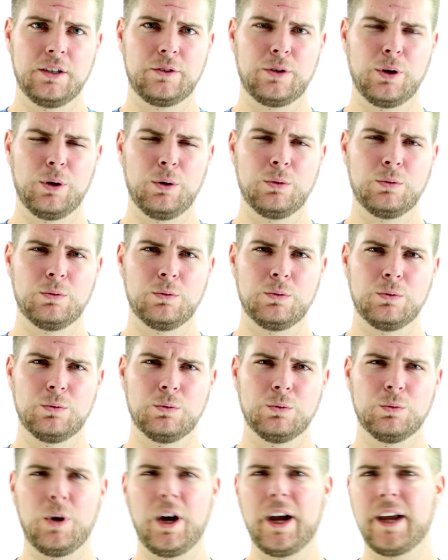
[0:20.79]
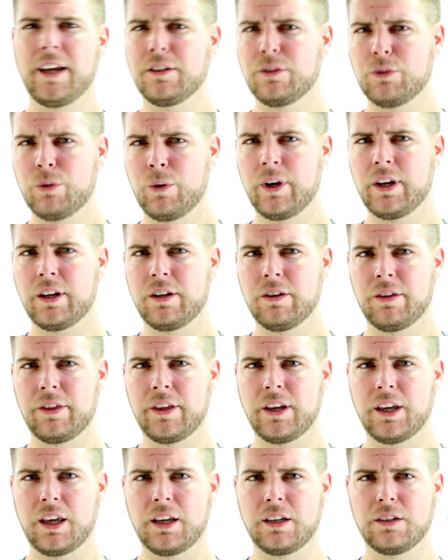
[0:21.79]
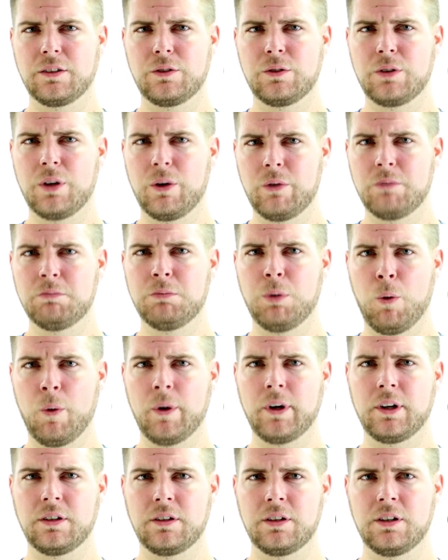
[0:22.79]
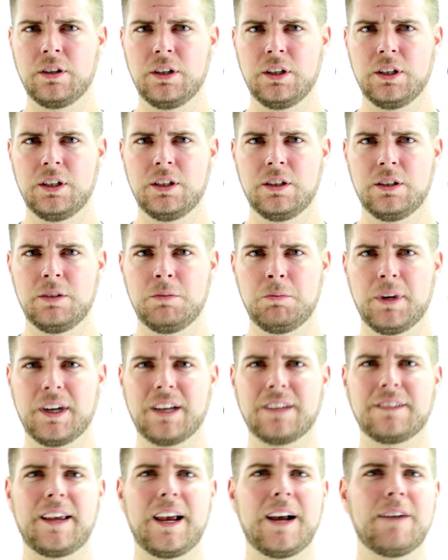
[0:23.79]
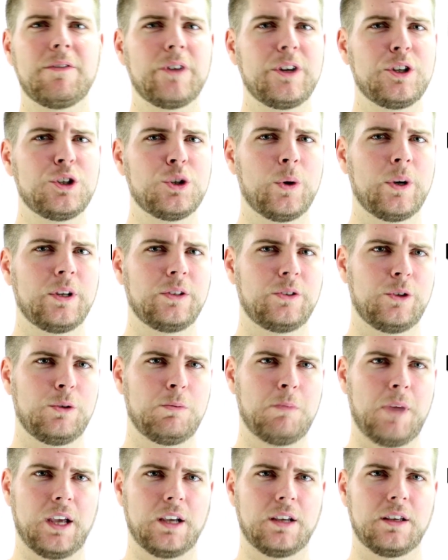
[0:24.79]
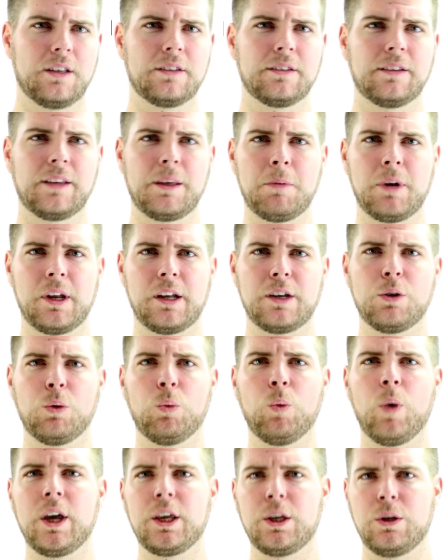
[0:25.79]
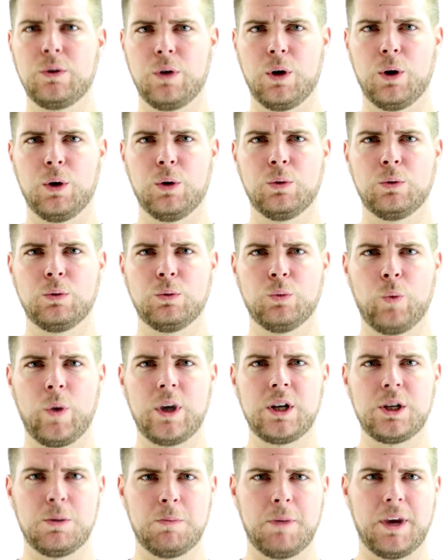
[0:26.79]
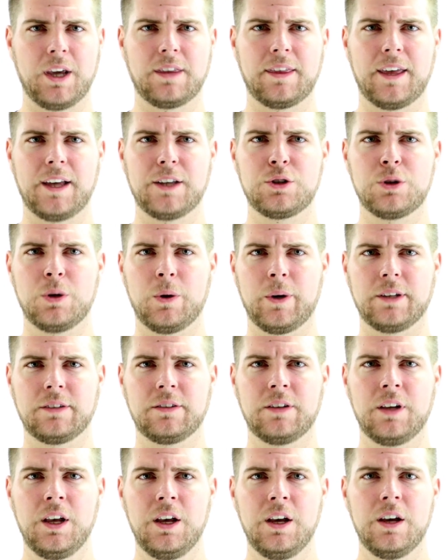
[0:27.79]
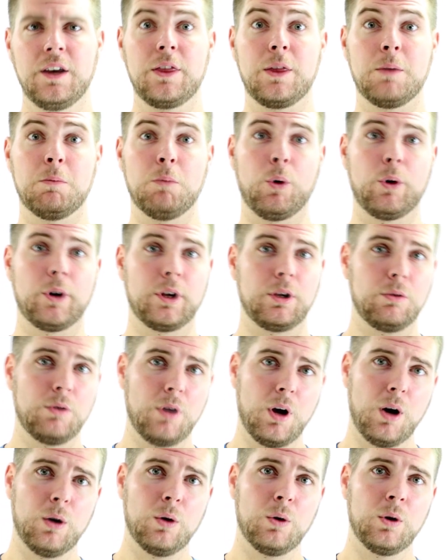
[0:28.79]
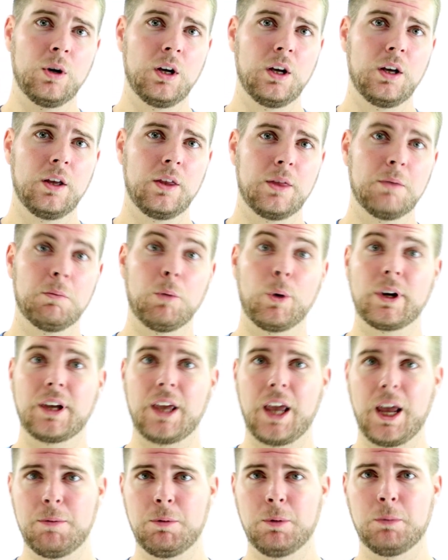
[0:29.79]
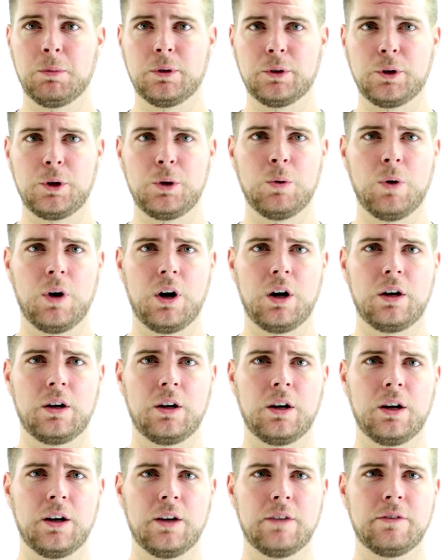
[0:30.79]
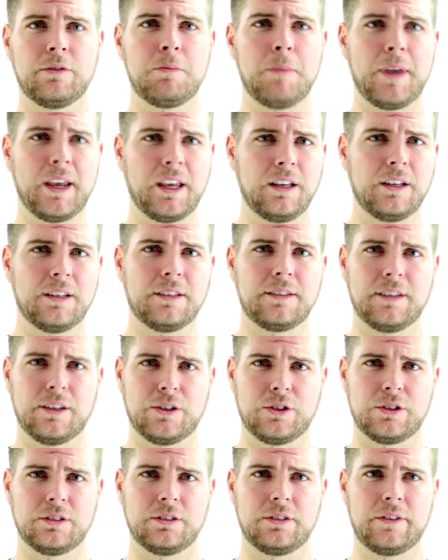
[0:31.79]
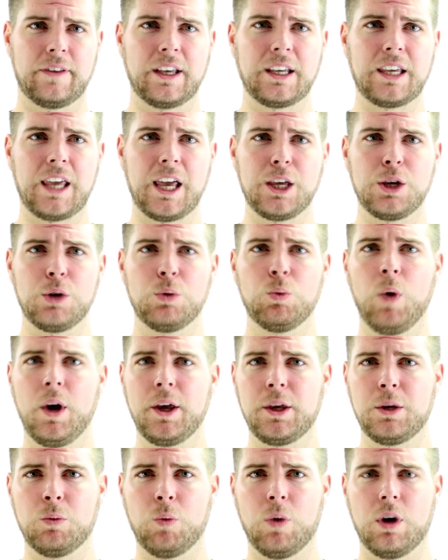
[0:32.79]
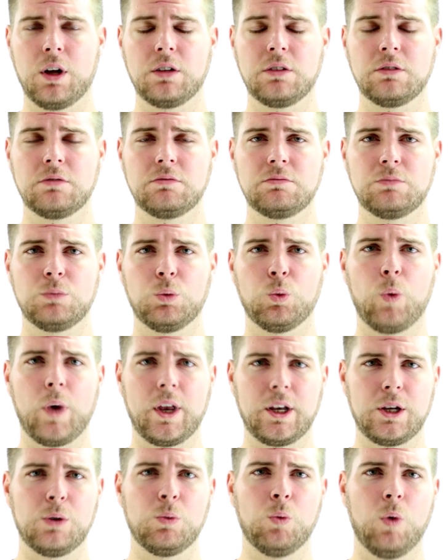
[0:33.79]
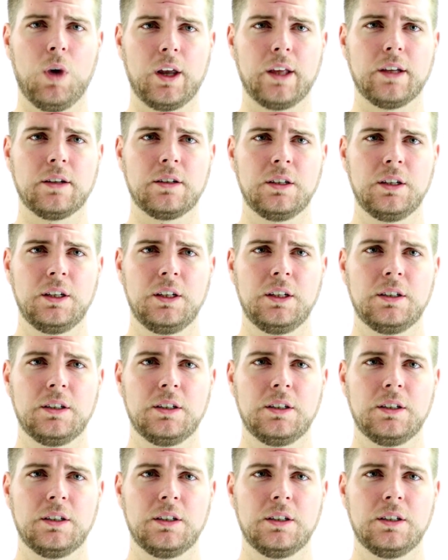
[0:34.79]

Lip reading: So why is critical thinking so important? Because every choice you make is limited to what you know when you make that choice. The more you know, the more capable you are of making decisions that get you what you want when you want it.